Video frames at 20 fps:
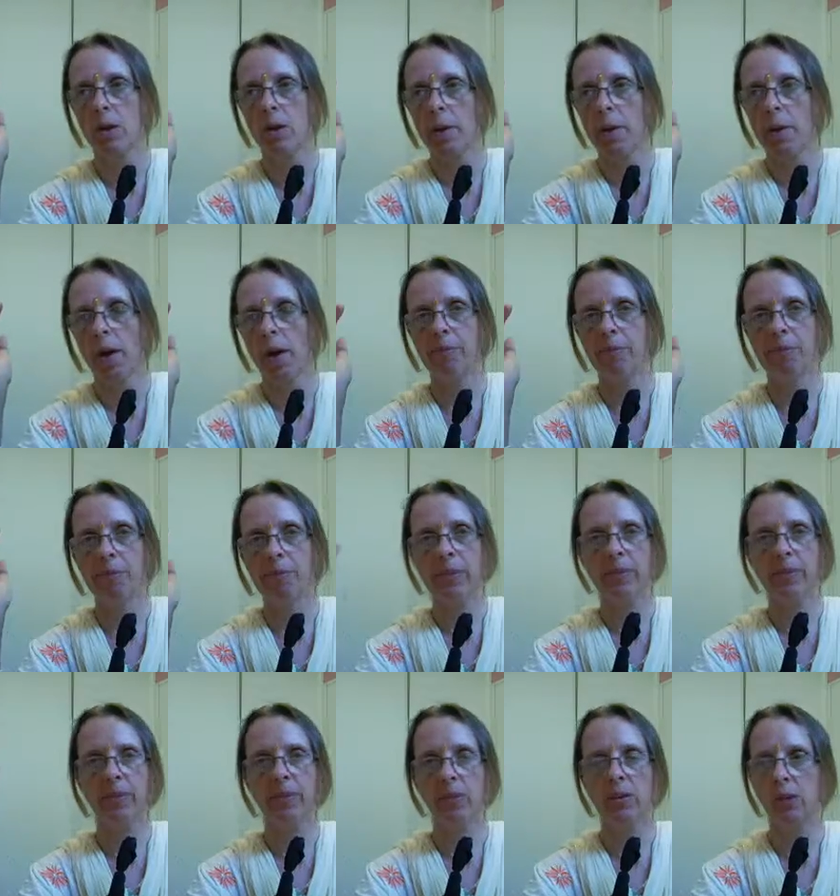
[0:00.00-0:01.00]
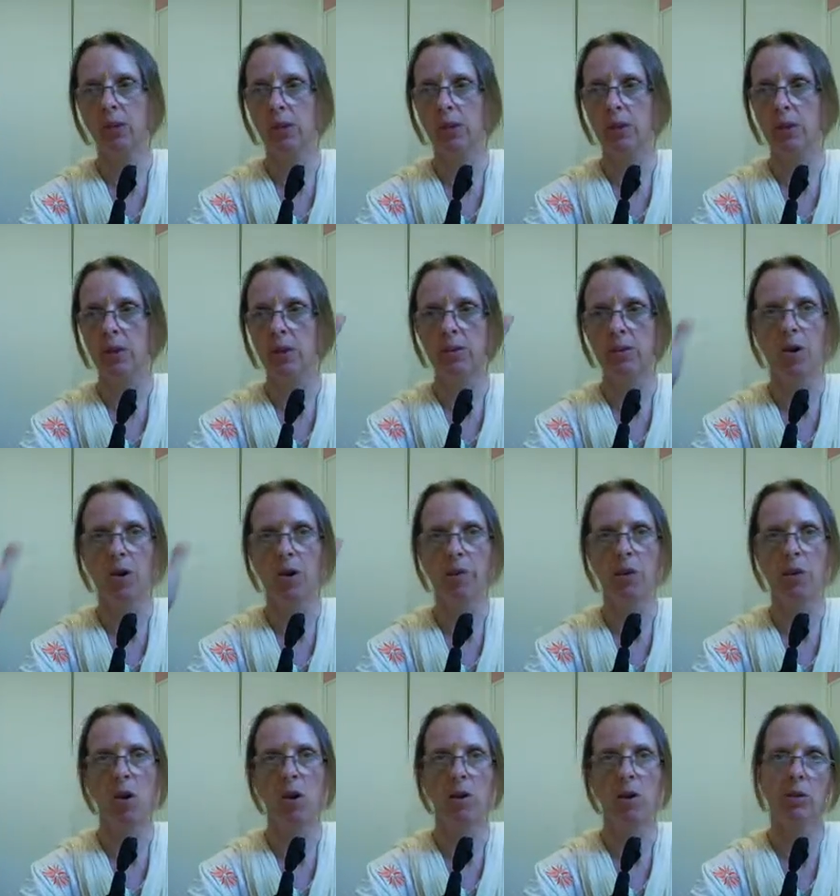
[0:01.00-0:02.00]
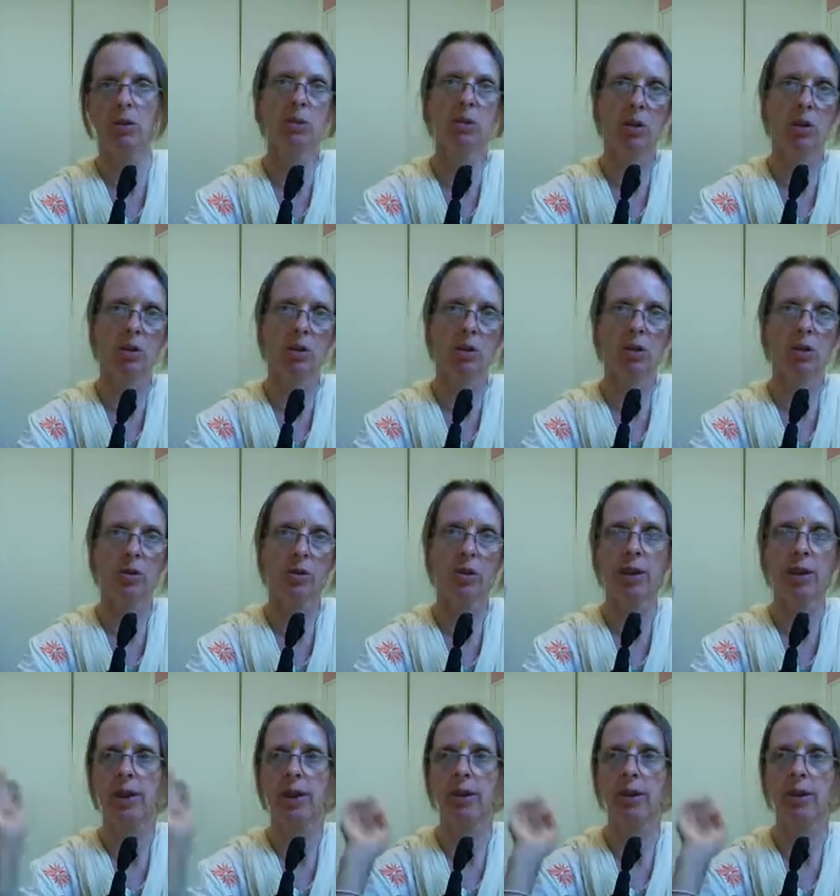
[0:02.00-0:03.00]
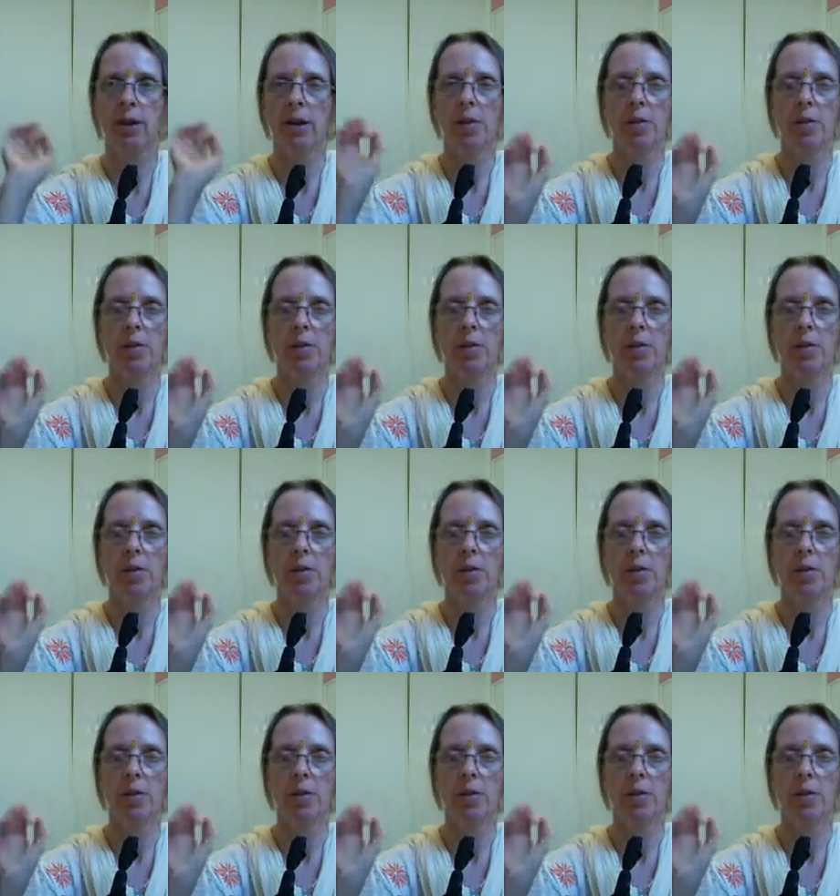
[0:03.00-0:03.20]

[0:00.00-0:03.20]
obfuscatory terminology, okay?